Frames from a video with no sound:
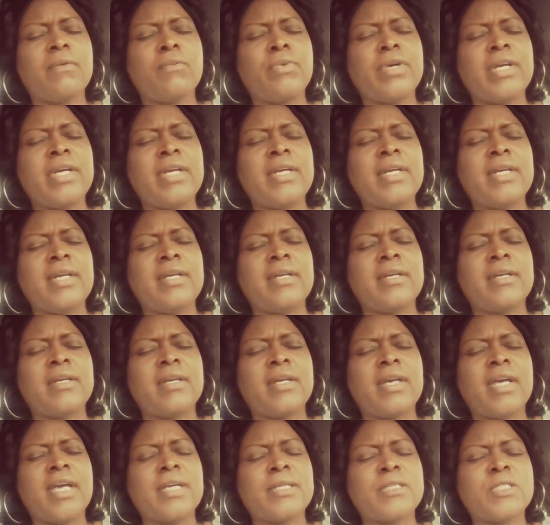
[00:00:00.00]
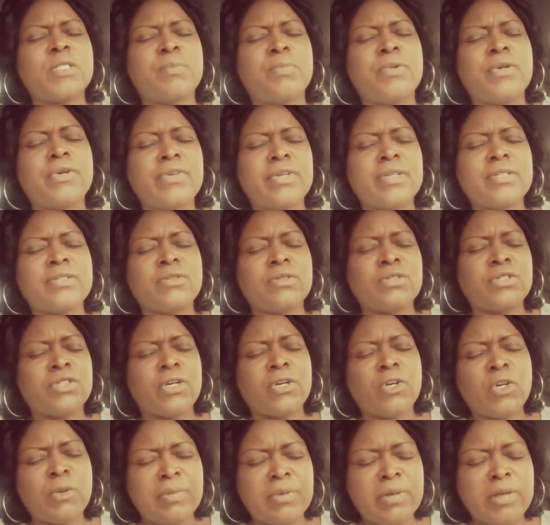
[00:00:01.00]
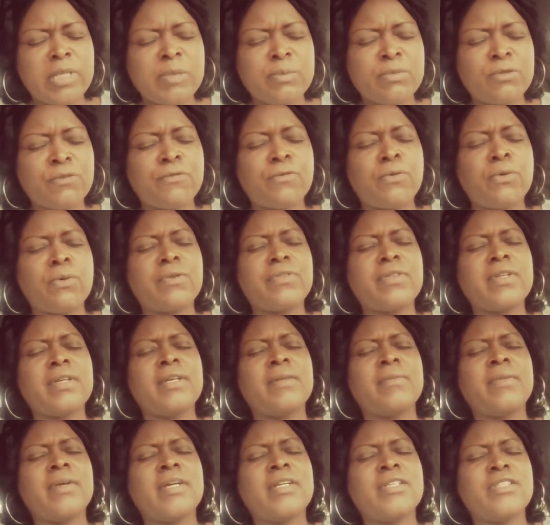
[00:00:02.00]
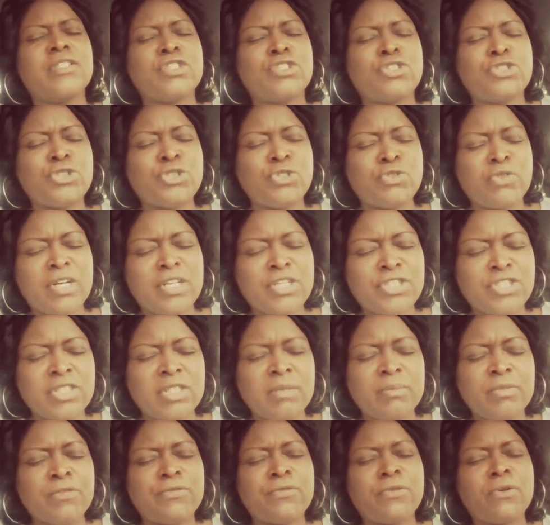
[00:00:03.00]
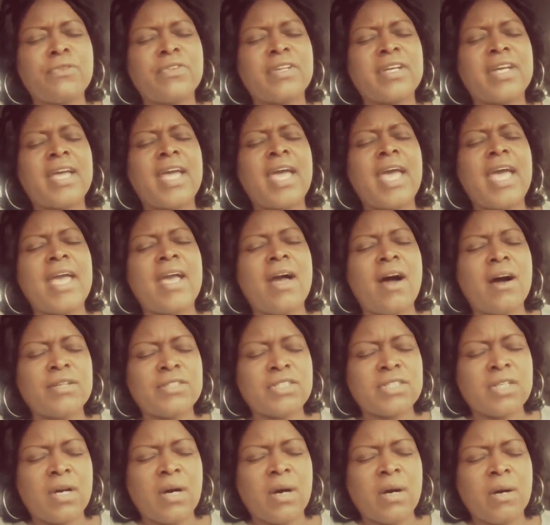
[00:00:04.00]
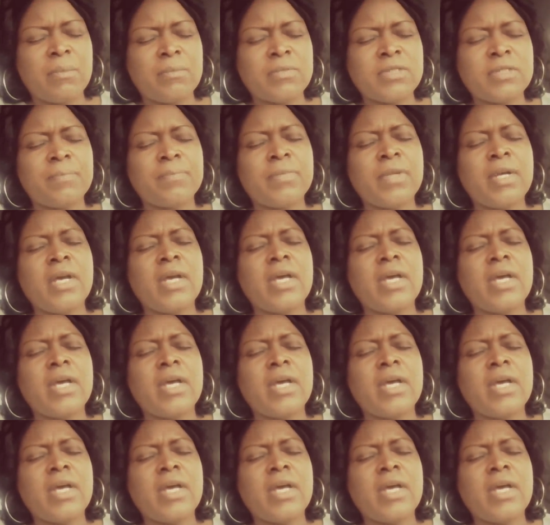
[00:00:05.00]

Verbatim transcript: we experience the turbulence, before the destruction, before the chaos comes.